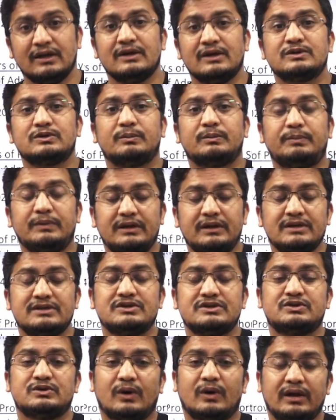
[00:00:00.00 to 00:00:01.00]
So
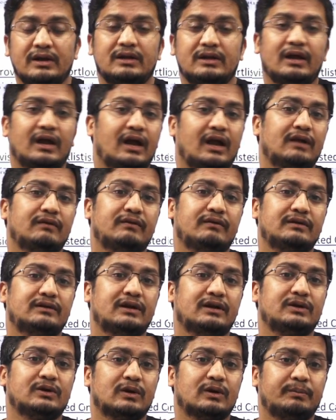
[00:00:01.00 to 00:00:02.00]
please join hand with
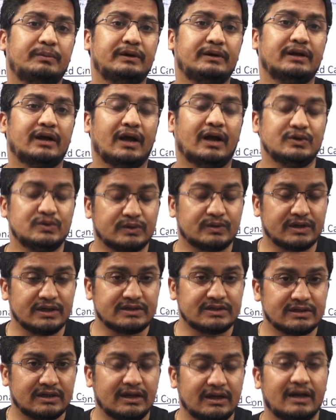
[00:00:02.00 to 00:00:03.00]
the YourPedia
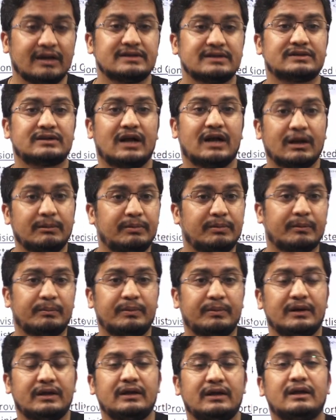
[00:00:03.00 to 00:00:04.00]
Education and start
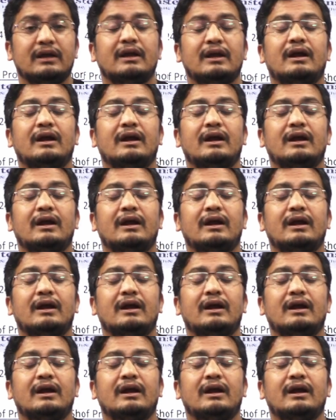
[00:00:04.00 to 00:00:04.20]
preparing